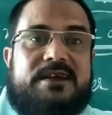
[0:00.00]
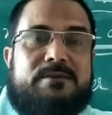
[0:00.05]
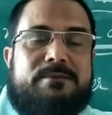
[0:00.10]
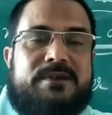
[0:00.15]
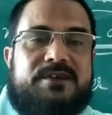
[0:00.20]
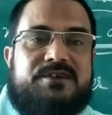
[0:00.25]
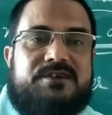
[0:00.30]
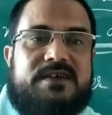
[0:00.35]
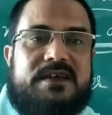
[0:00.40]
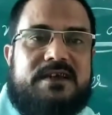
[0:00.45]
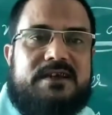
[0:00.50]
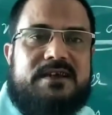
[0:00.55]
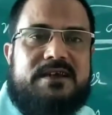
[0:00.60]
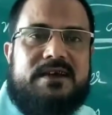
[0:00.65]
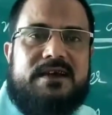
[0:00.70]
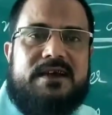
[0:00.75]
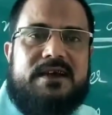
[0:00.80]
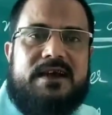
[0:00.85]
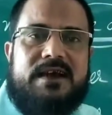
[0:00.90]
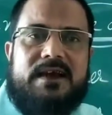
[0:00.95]
It means
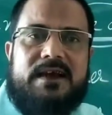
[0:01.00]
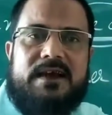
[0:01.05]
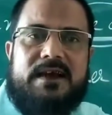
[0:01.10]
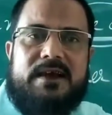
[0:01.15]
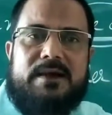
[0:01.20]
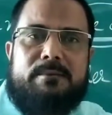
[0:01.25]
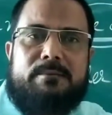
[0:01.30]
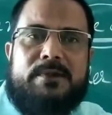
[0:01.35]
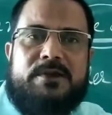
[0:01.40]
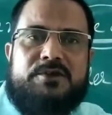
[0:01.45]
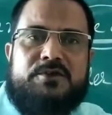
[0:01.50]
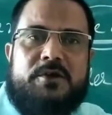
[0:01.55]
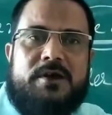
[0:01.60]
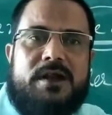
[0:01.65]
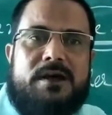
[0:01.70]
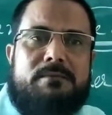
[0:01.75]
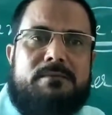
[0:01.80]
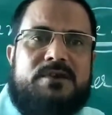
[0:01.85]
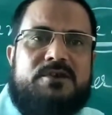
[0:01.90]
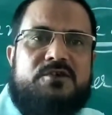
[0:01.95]
that
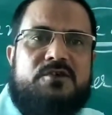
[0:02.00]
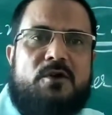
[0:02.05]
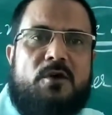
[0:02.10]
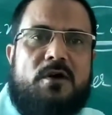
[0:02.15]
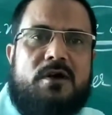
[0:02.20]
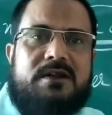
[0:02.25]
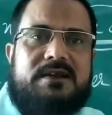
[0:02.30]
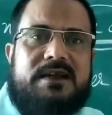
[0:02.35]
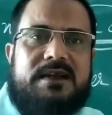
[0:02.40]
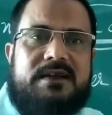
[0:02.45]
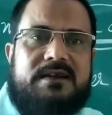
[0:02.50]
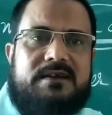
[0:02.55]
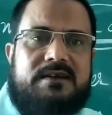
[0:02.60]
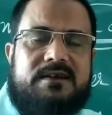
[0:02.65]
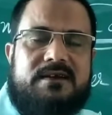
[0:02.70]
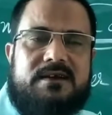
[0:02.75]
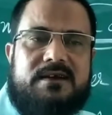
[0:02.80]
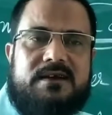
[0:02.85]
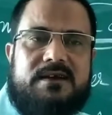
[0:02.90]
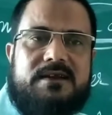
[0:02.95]
Mizoram is not that